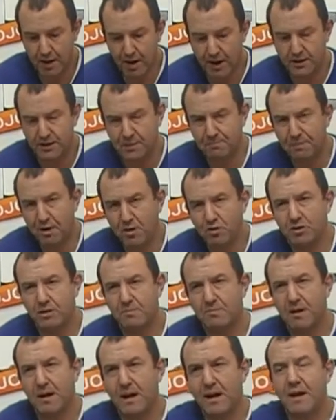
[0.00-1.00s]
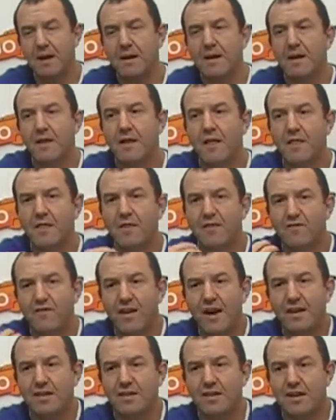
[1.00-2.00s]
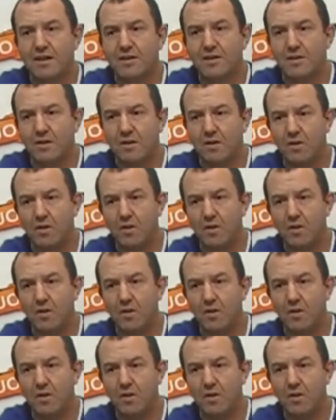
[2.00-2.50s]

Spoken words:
It's supposed to be the fact that,